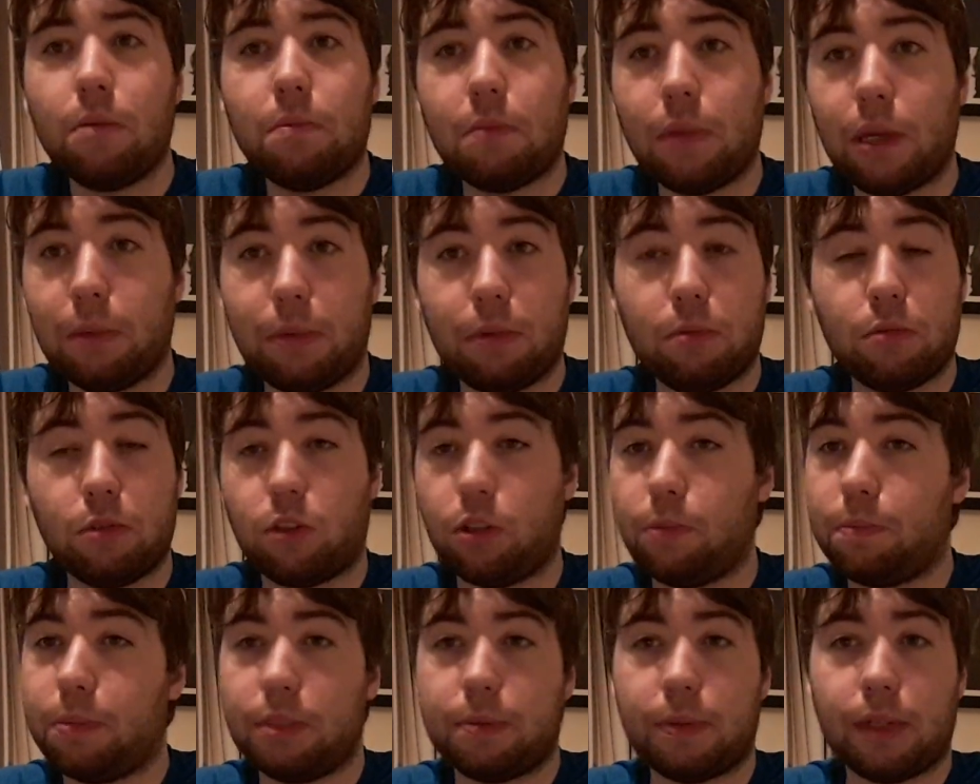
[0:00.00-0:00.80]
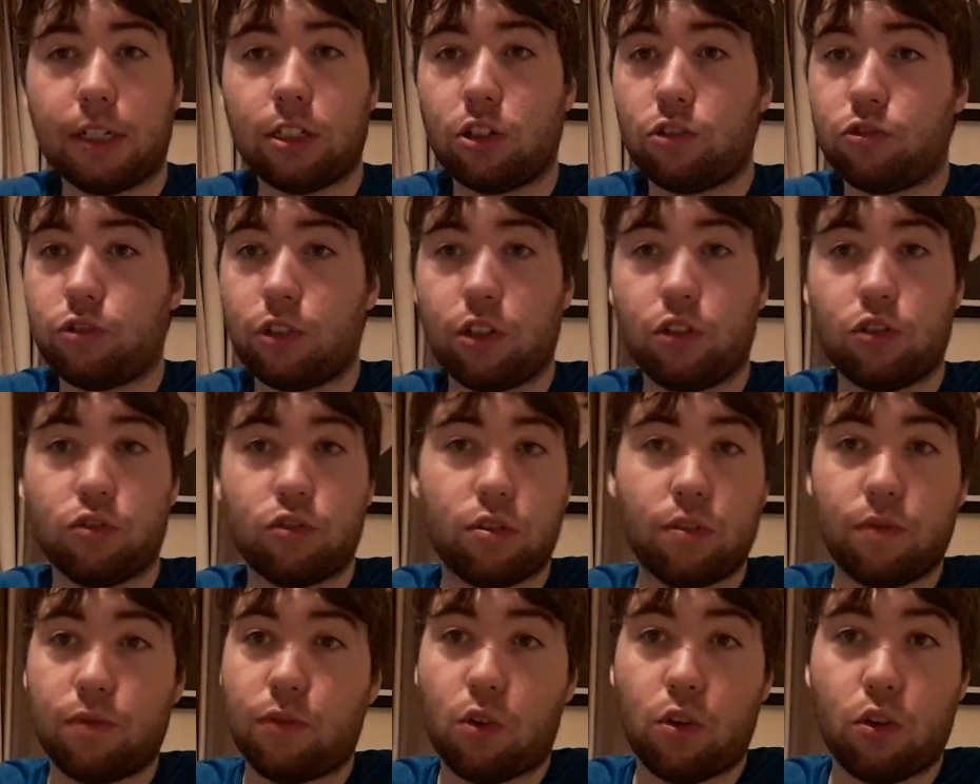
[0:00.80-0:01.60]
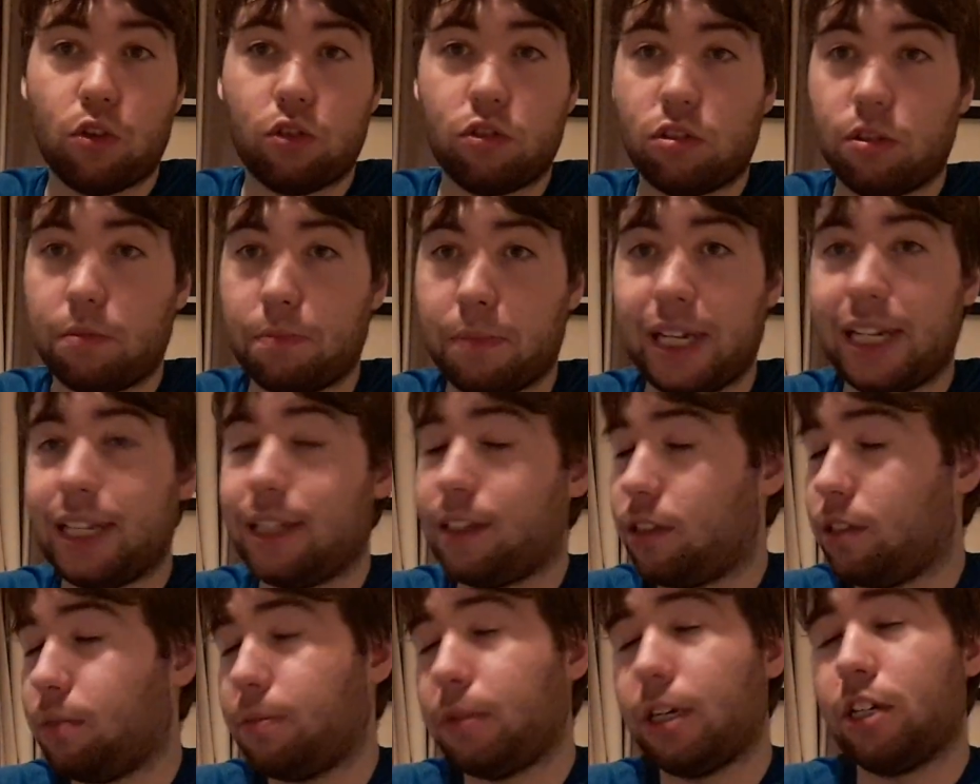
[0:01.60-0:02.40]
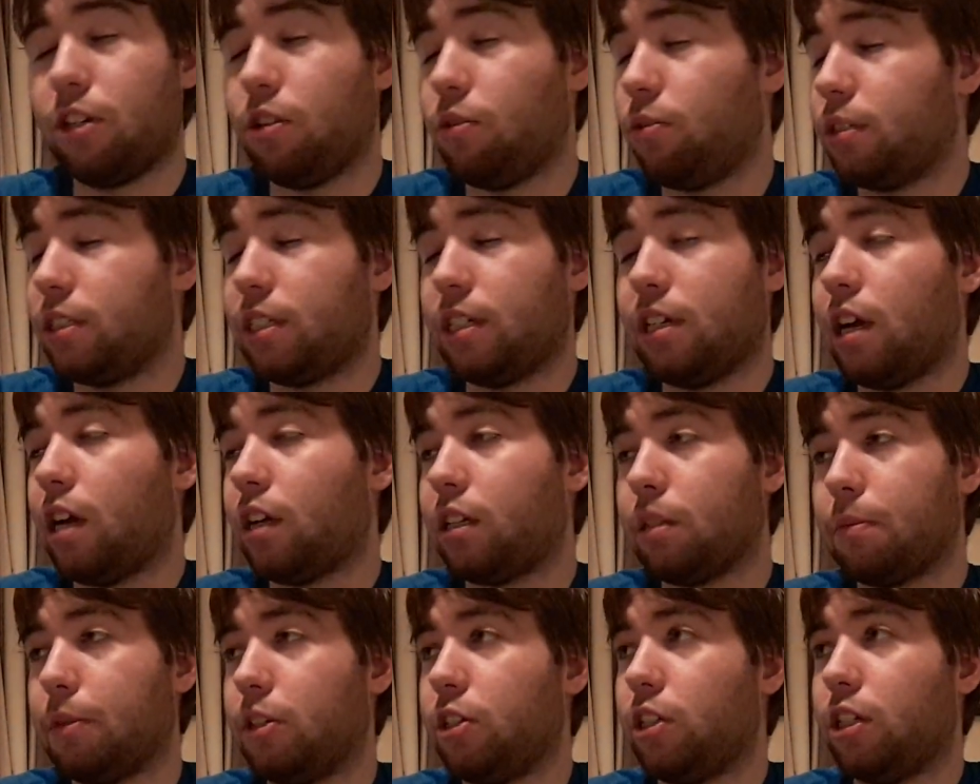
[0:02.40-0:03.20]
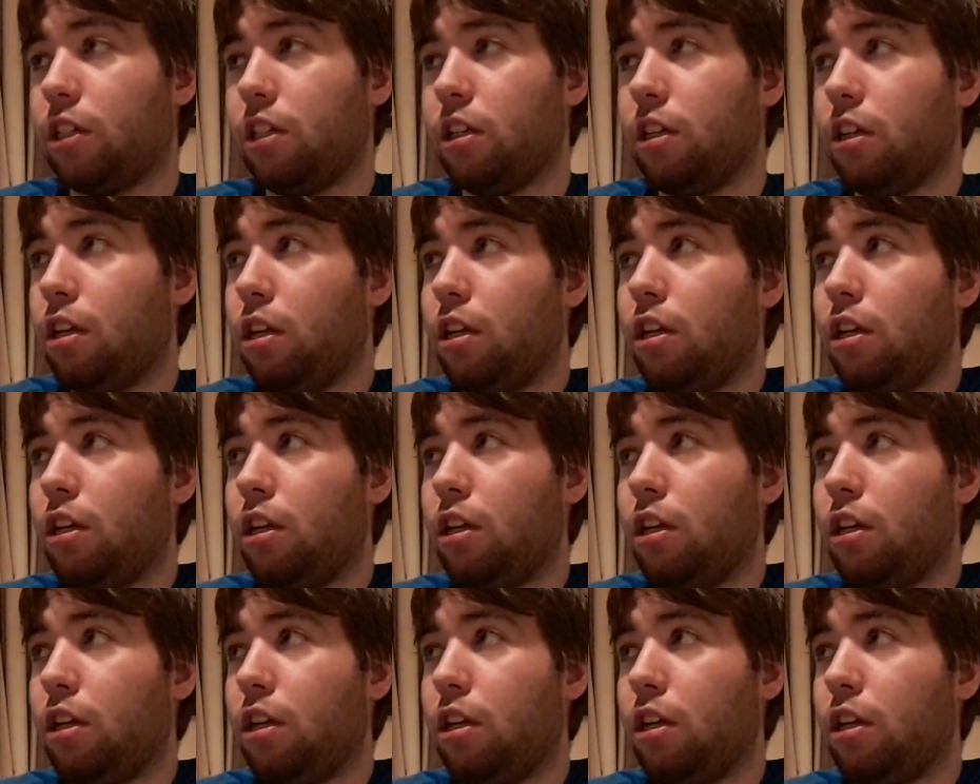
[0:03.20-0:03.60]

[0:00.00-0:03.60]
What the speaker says: Maybe we could be spending 300 or 400 million on them. I know it's a lot of money